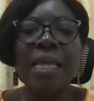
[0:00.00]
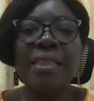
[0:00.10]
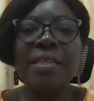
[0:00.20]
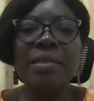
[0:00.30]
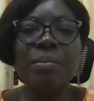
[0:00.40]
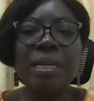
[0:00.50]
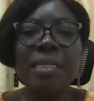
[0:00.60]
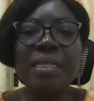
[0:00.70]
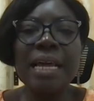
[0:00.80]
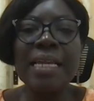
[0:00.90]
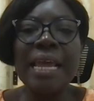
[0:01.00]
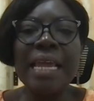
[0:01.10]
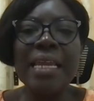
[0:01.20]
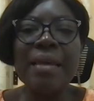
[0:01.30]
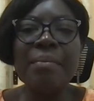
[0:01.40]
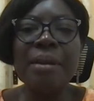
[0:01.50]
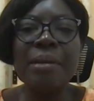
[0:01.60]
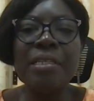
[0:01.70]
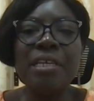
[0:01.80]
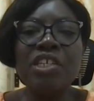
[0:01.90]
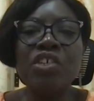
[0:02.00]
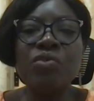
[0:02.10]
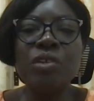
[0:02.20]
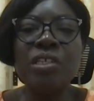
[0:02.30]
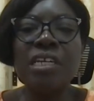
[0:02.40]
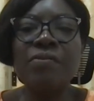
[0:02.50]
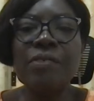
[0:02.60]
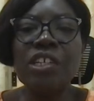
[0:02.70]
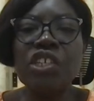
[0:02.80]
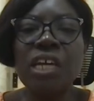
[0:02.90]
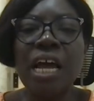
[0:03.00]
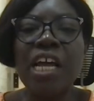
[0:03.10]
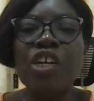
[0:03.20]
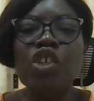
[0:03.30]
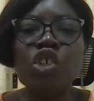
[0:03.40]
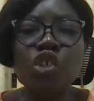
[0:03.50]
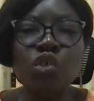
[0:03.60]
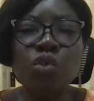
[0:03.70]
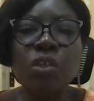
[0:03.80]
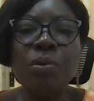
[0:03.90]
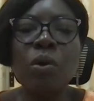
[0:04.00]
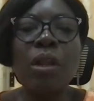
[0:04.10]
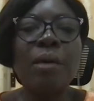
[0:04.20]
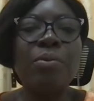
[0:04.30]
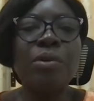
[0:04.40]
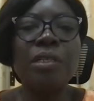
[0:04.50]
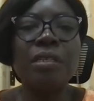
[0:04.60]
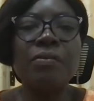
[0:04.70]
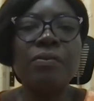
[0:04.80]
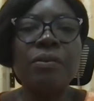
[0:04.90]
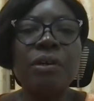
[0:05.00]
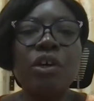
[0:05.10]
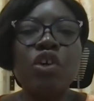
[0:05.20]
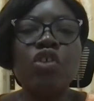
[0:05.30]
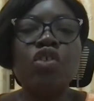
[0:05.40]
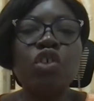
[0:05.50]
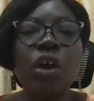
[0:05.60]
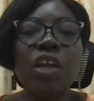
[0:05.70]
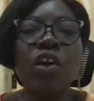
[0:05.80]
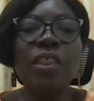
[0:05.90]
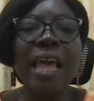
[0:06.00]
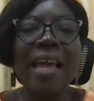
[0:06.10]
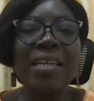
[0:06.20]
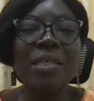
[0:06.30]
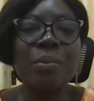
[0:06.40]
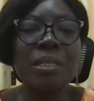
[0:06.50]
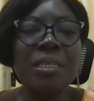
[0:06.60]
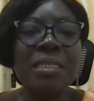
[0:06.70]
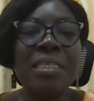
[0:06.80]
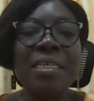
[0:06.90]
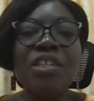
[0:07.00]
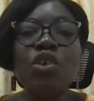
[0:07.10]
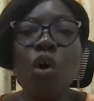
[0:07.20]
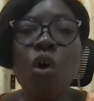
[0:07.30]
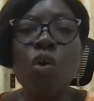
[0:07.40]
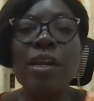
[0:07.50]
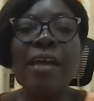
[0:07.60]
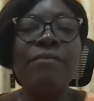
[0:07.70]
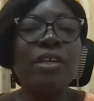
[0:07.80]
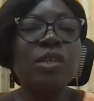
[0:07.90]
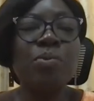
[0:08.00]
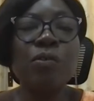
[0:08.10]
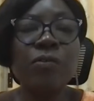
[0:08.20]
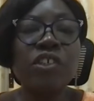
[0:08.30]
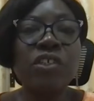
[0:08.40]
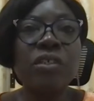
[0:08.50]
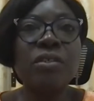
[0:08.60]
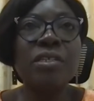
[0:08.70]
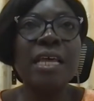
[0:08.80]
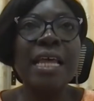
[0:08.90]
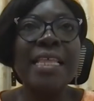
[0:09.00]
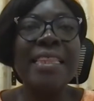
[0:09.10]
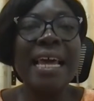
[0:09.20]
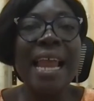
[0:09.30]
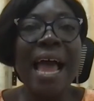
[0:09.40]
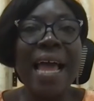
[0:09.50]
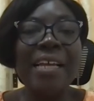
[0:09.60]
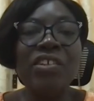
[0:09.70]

This means that any implementation research venture should be collaborative, drawing on the expertise or diverse professions that are